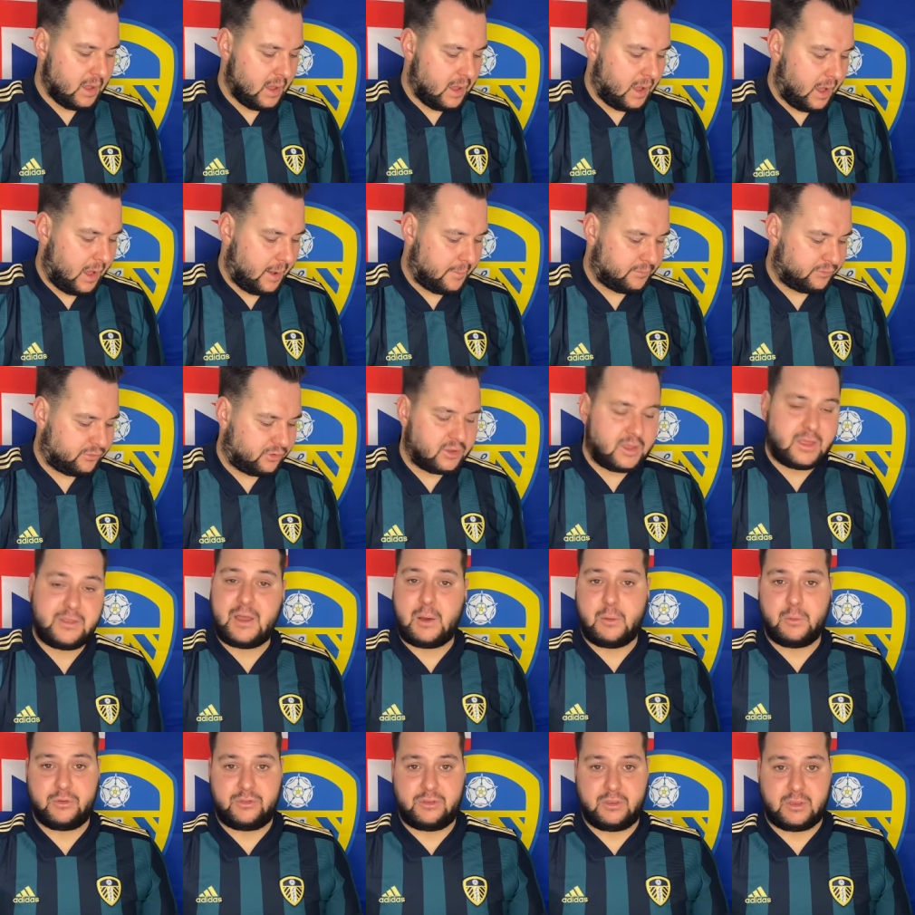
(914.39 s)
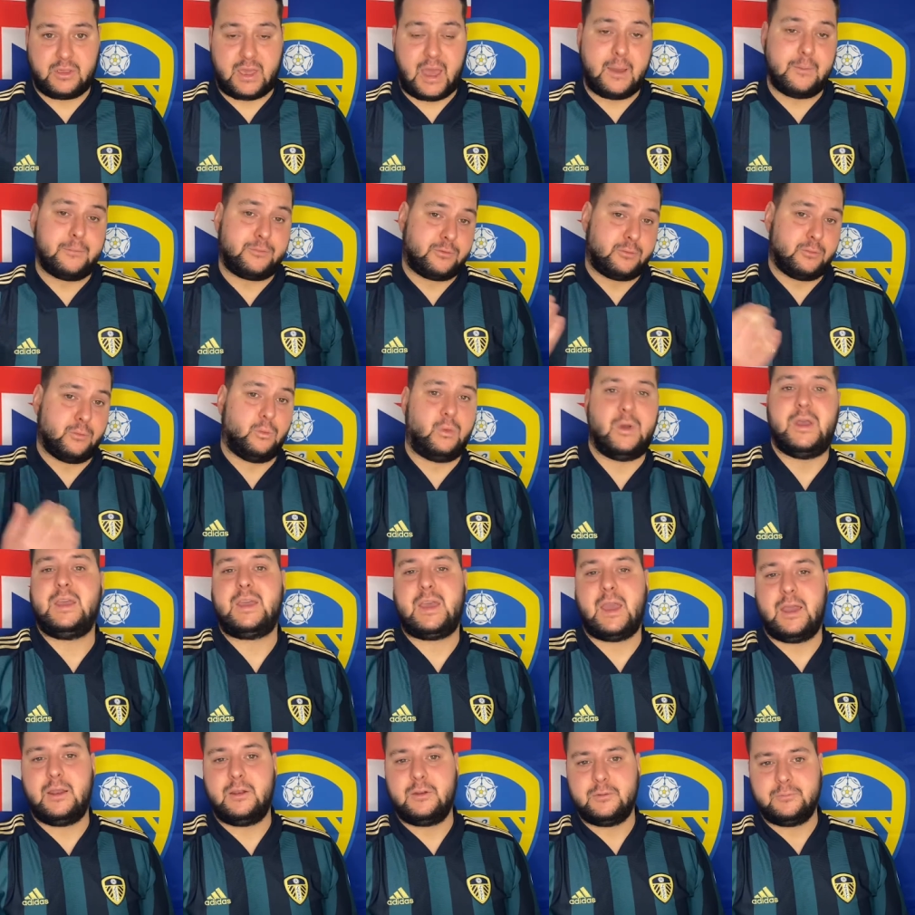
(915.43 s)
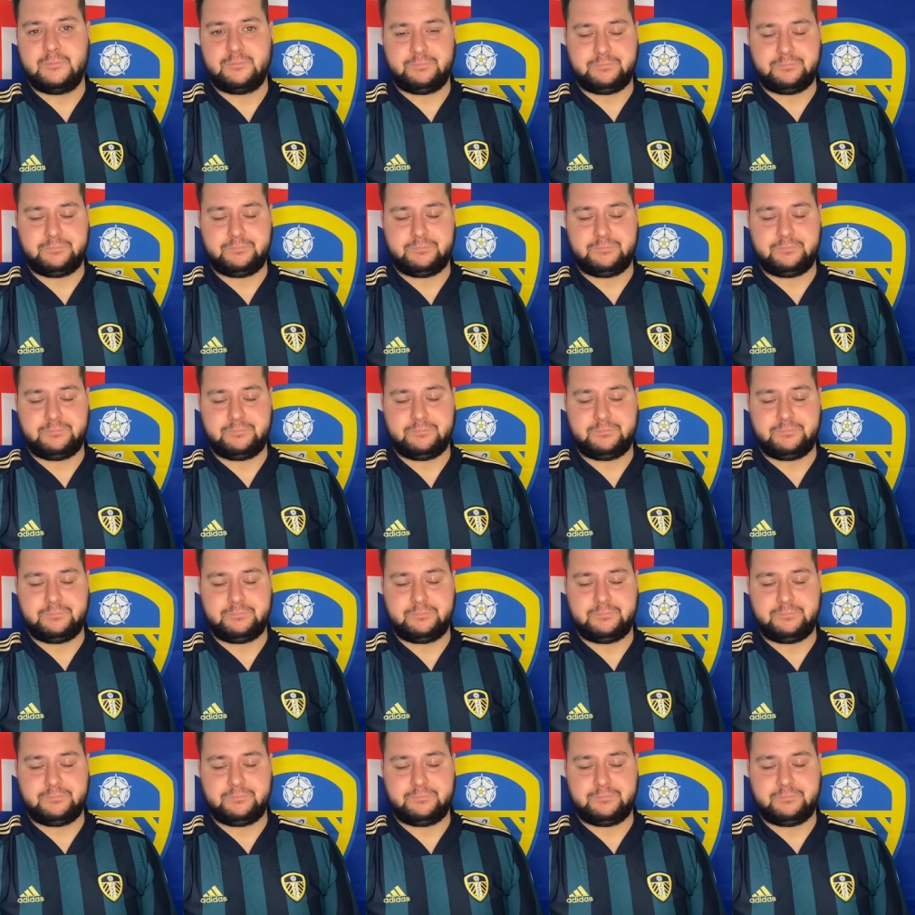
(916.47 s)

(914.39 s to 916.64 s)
So yeah, that was the games from the weekend.